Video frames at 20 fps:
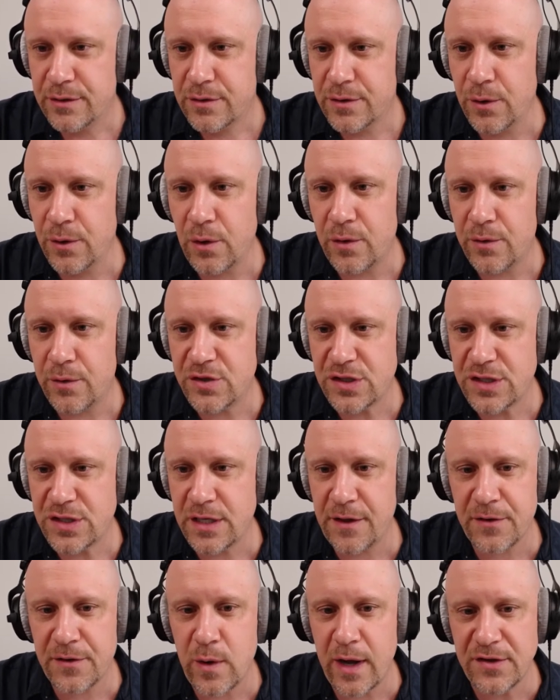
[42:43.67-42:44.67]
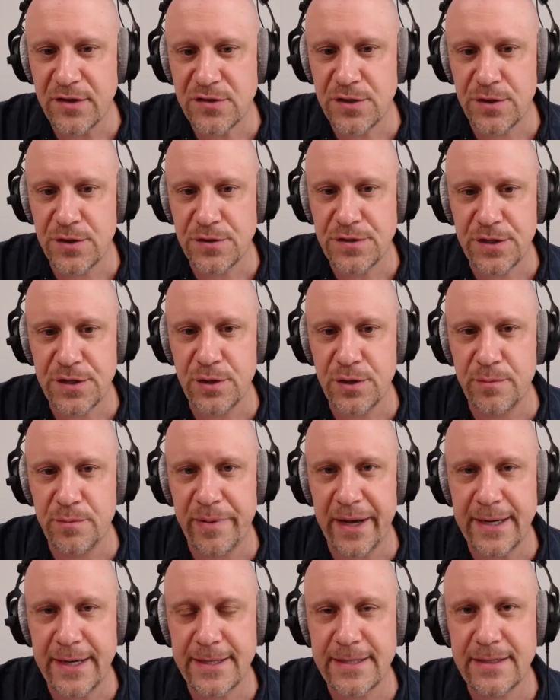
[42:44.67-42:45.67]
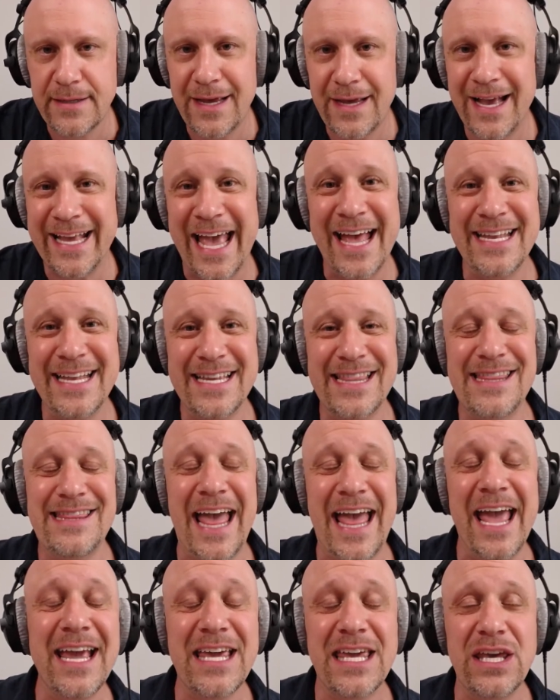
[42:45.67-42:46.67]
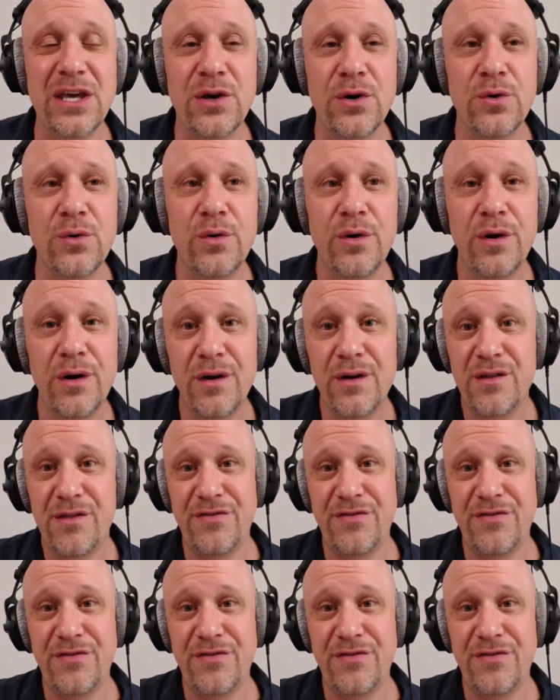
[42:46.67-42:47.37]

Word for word: Cool. Just another question or two. But again, thank you.